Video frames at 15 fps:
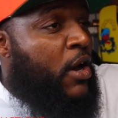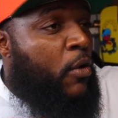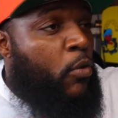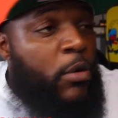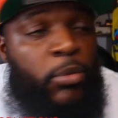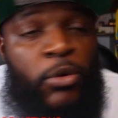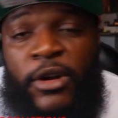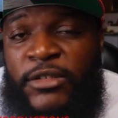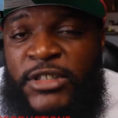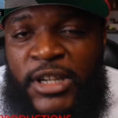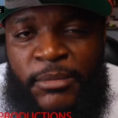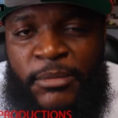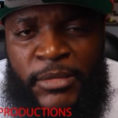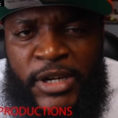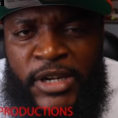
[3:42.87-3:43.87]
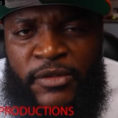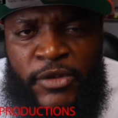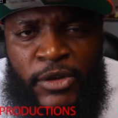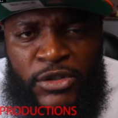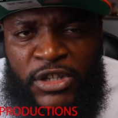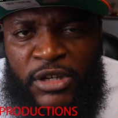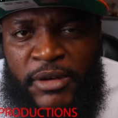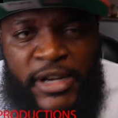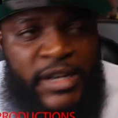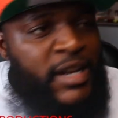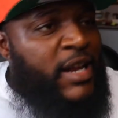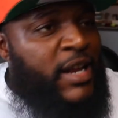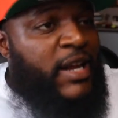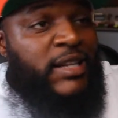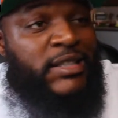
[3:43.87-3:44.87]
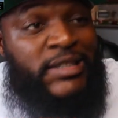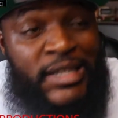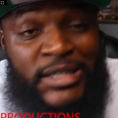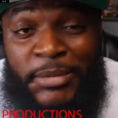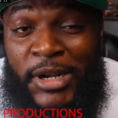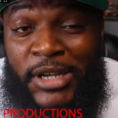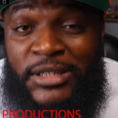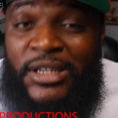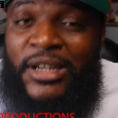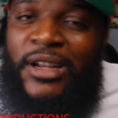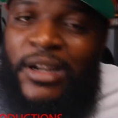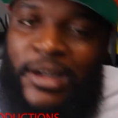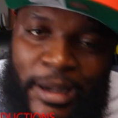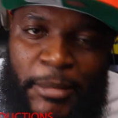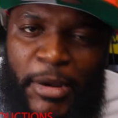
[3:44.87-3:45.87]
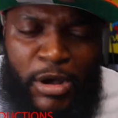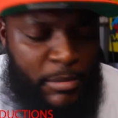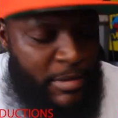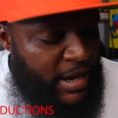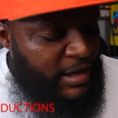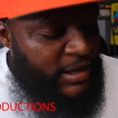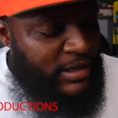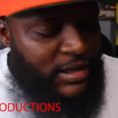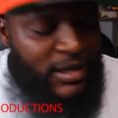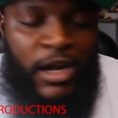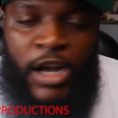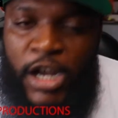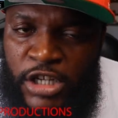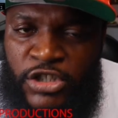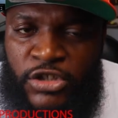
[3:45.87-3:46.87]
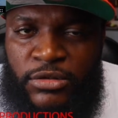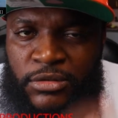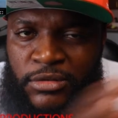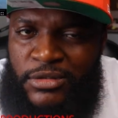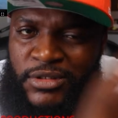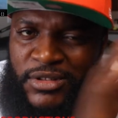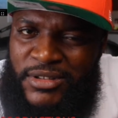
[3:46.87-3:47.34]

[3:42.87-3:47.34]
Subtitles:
1.7 million views already. 6 months? Come on, man. Hustle.